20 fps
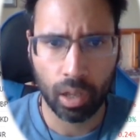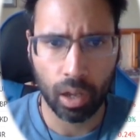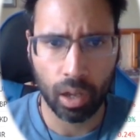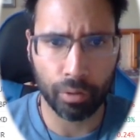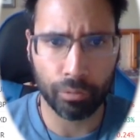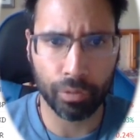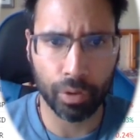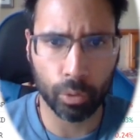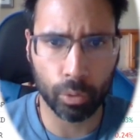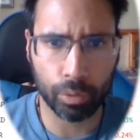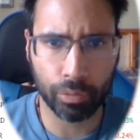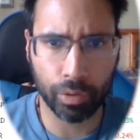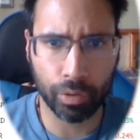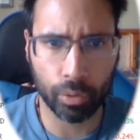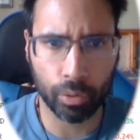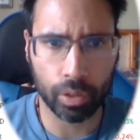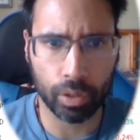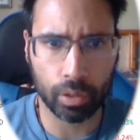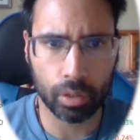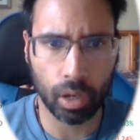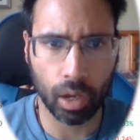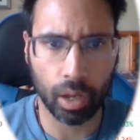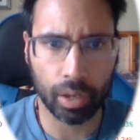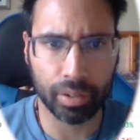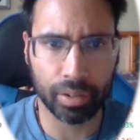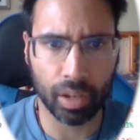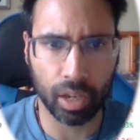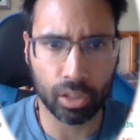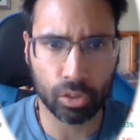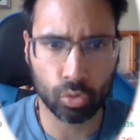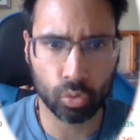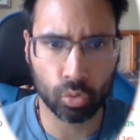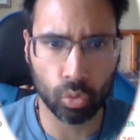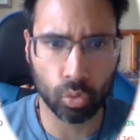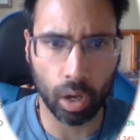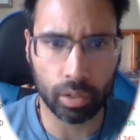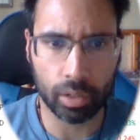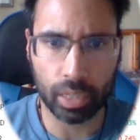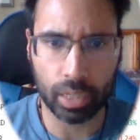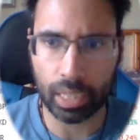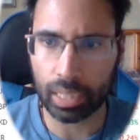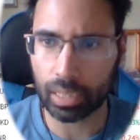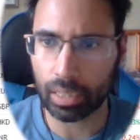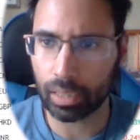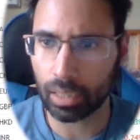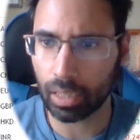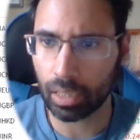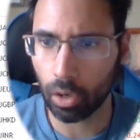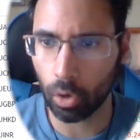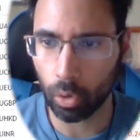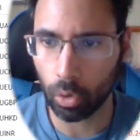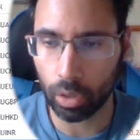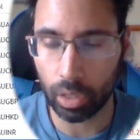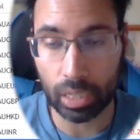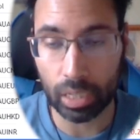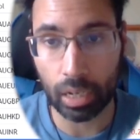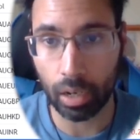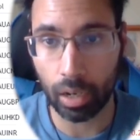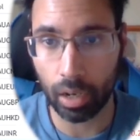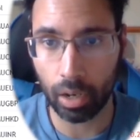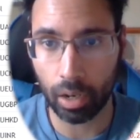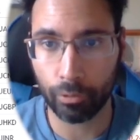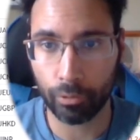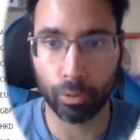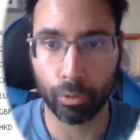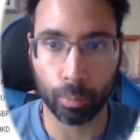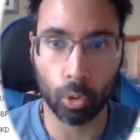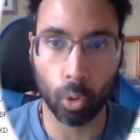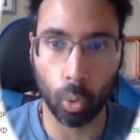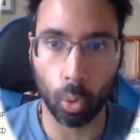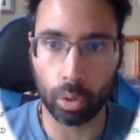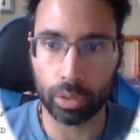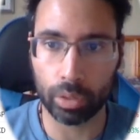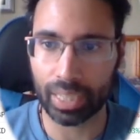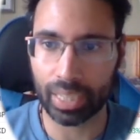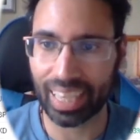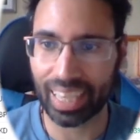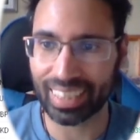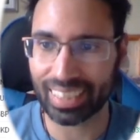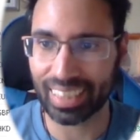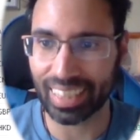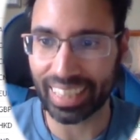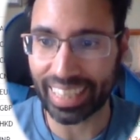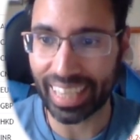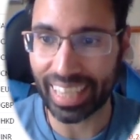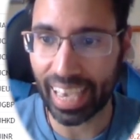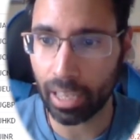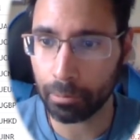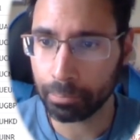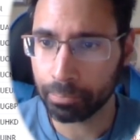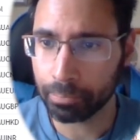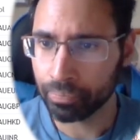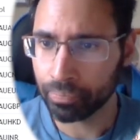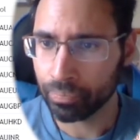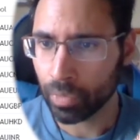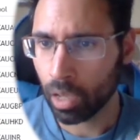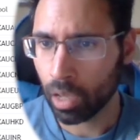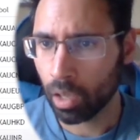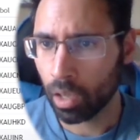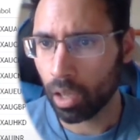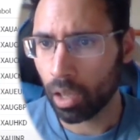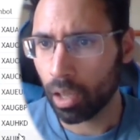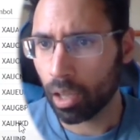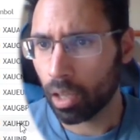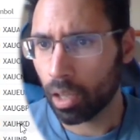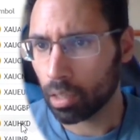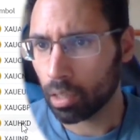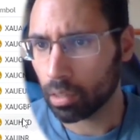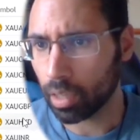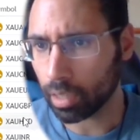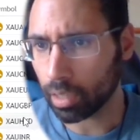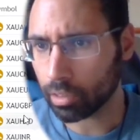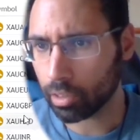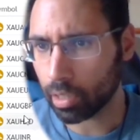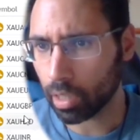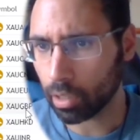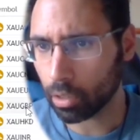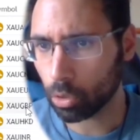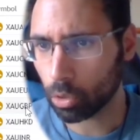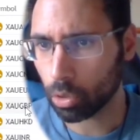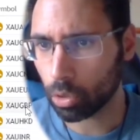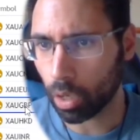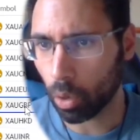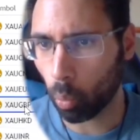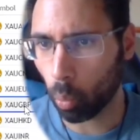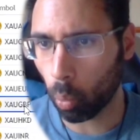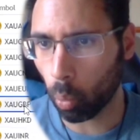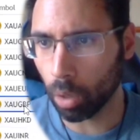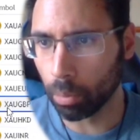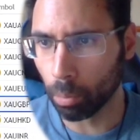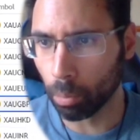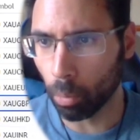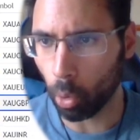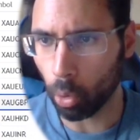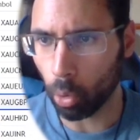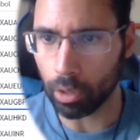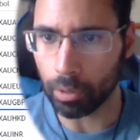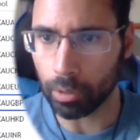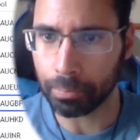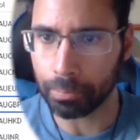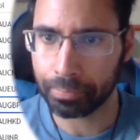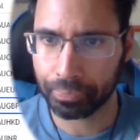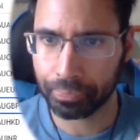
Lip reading: a very, very nice run from gold against the yen. Let's take a look at one more.